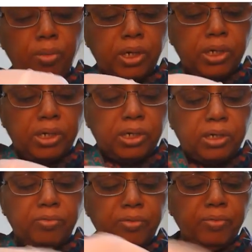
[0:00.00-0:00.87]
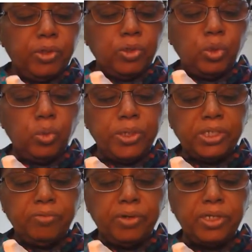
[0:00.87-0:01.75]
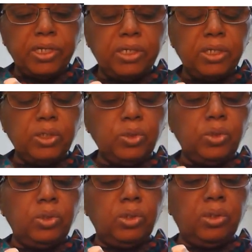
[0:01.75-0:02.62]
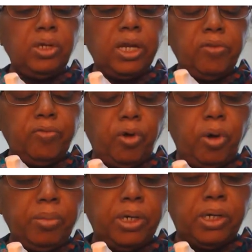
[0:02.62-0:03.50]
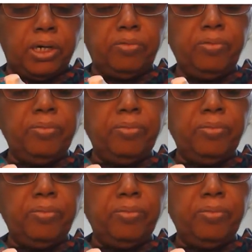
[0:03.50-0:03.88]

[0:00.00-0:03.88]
a curve through which the fetus, it will form a curve.